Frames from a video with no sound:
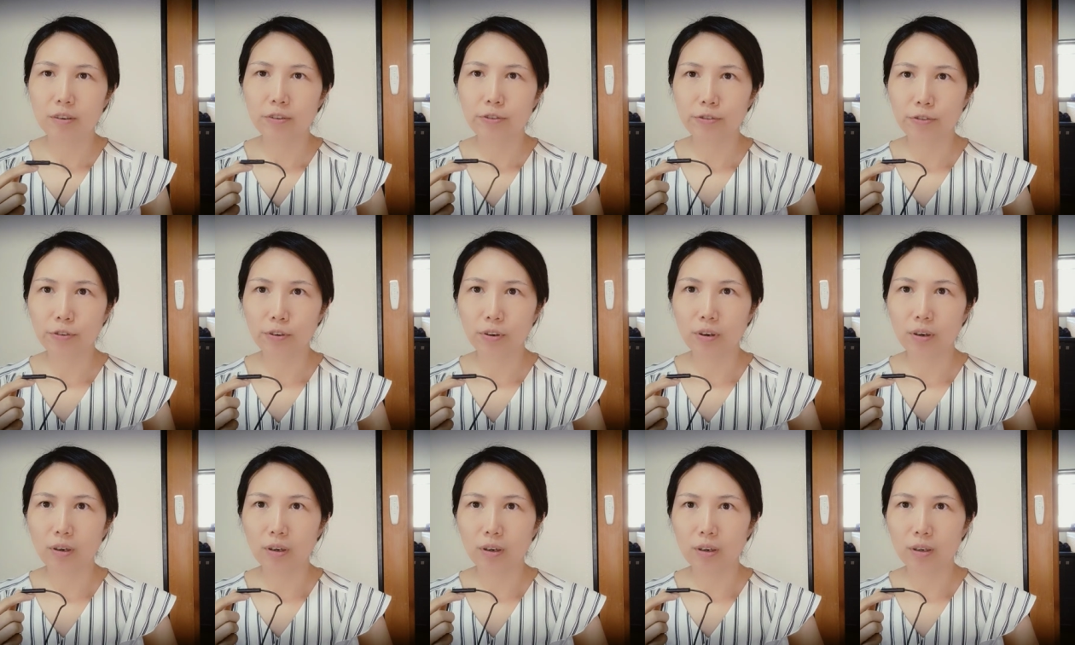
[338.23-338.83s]

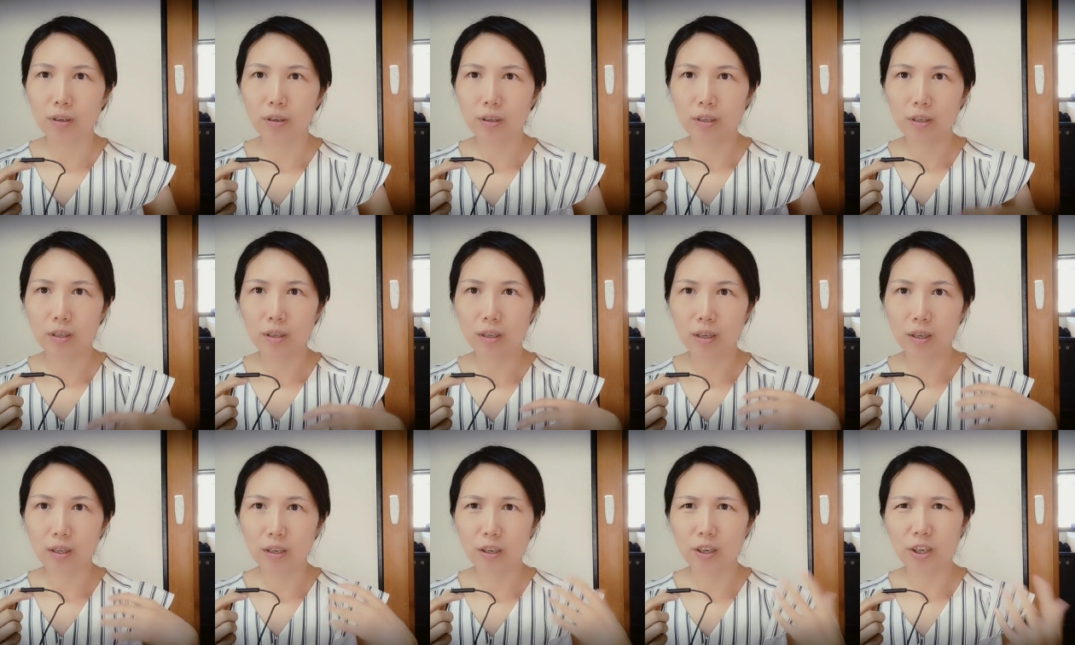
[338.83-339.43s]
for
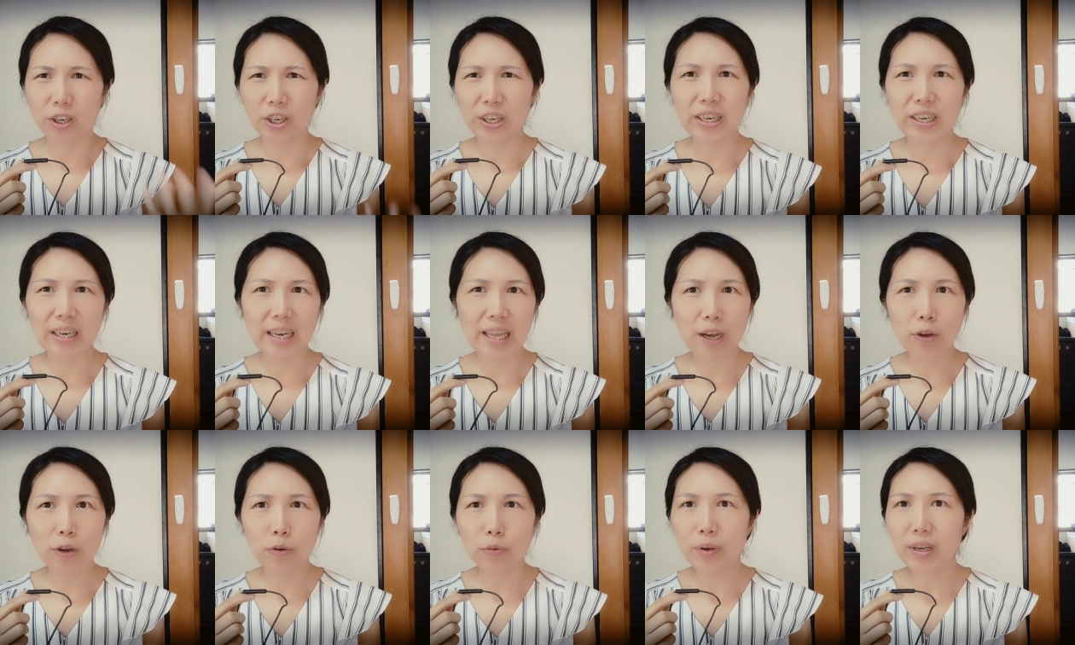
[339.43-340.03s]
uh, learning
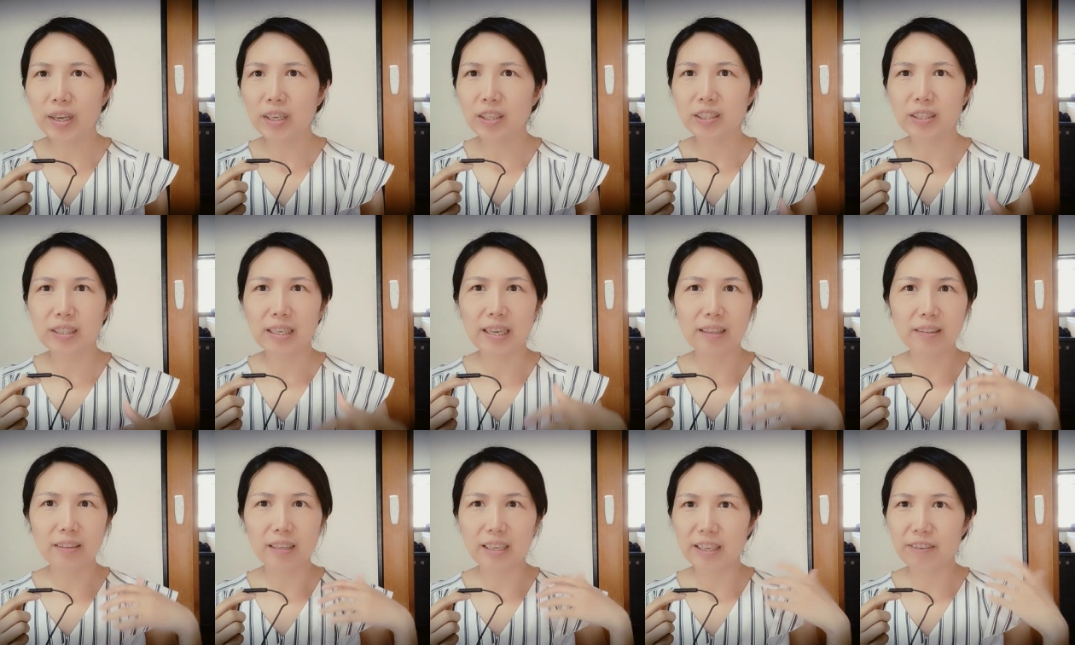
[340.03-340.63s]
language
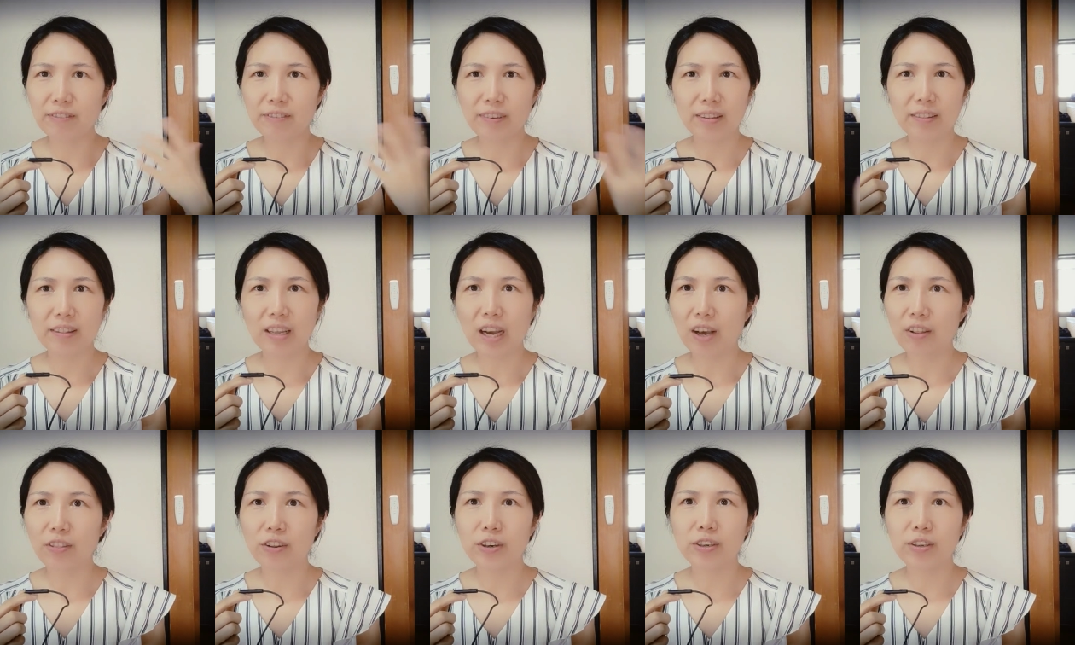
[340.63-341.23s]
and even
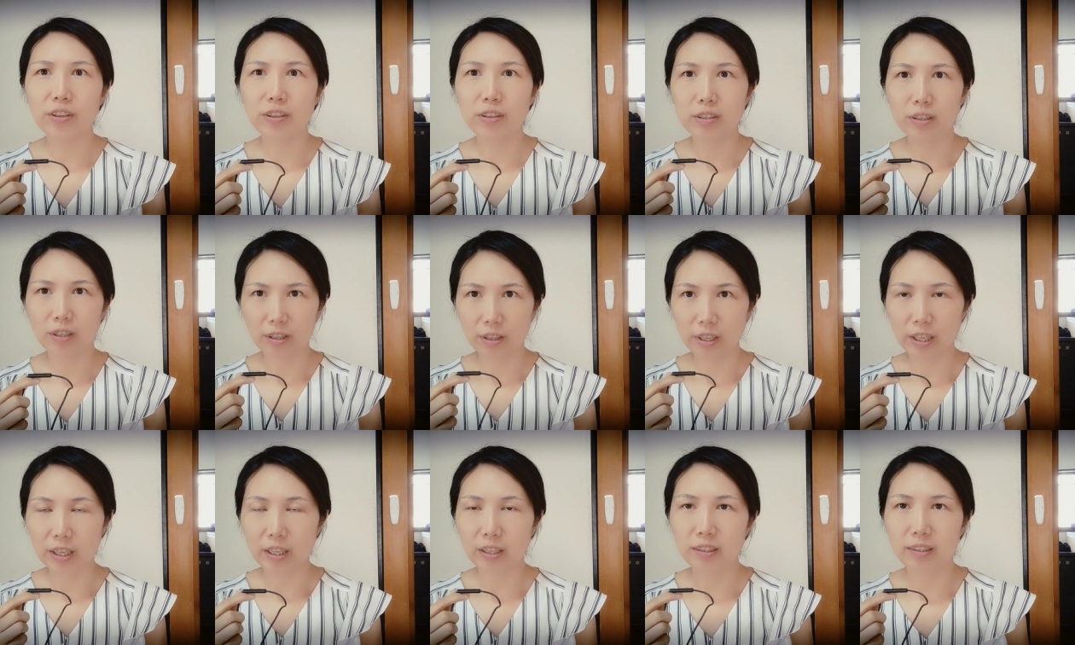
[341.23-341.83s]
other
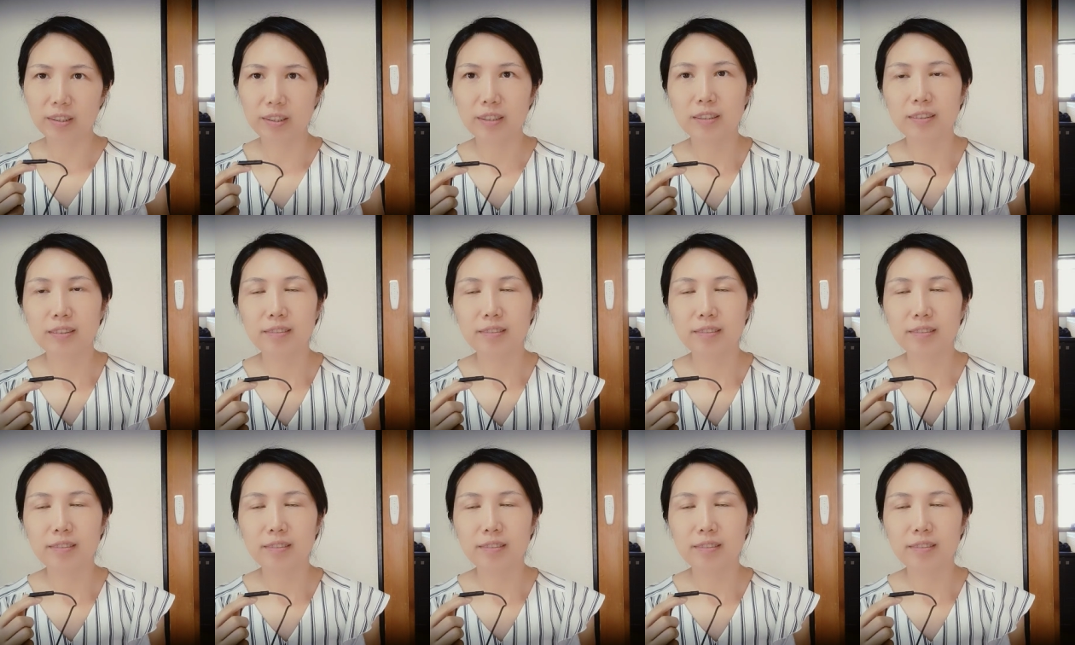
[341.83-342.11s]
things.